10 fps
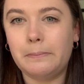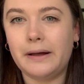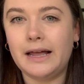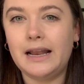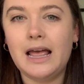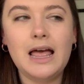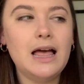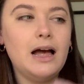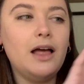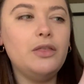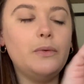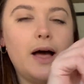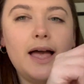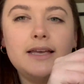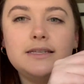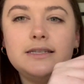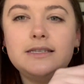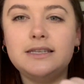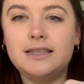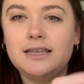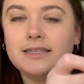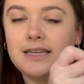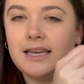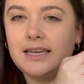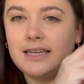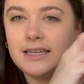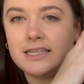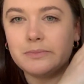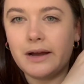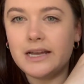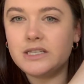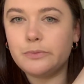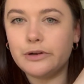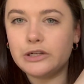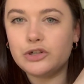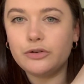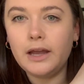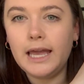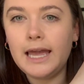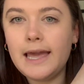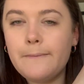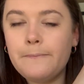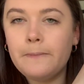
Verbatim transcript: But otherwise, this is my spring tree.